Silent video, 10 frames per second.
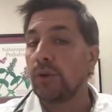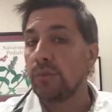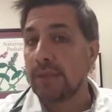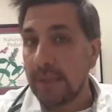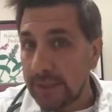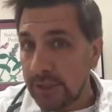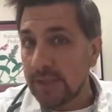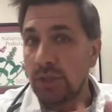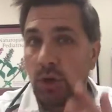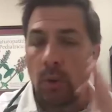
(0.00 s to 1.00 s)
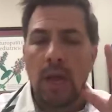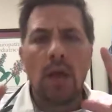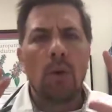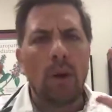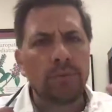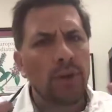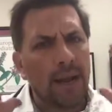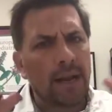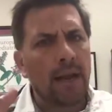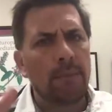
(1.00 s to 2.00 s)
religion. So I'm trying
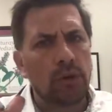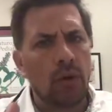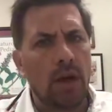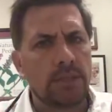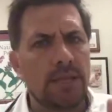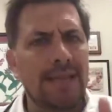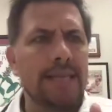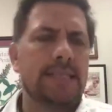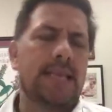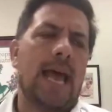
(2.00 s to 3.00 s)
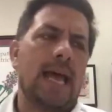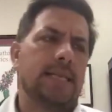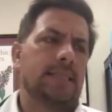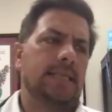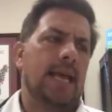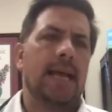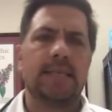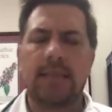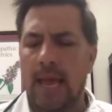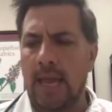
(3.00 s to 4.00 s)
to come across this as
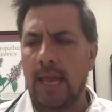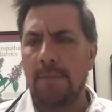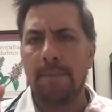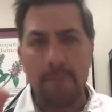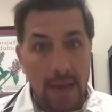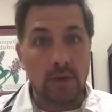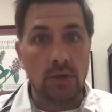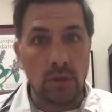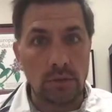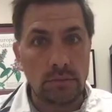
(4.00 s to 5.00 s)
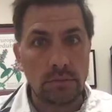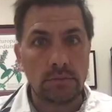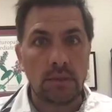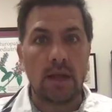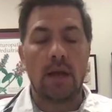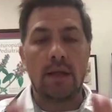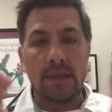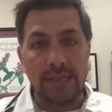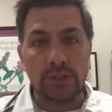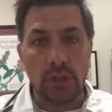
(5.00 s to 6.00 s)
a medical
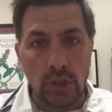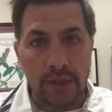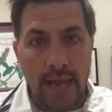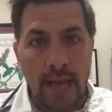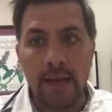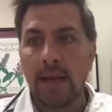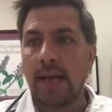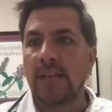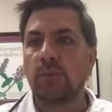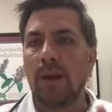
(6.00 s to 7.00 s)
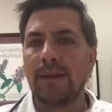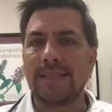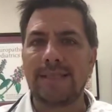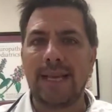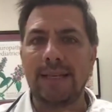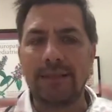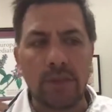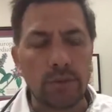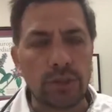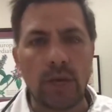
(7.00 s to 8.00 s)
thing to look at, as well as a
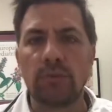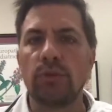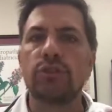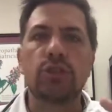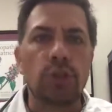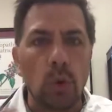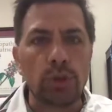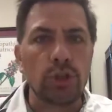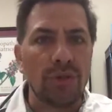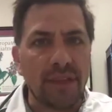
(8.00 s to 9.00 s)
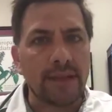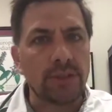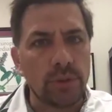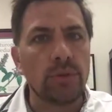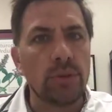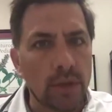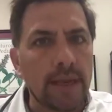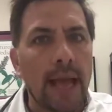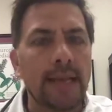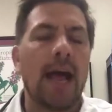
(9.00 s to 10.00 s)
general social thing to look
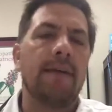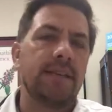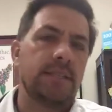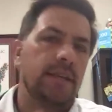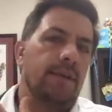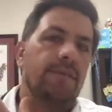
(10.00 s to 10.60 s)
at. And obviously,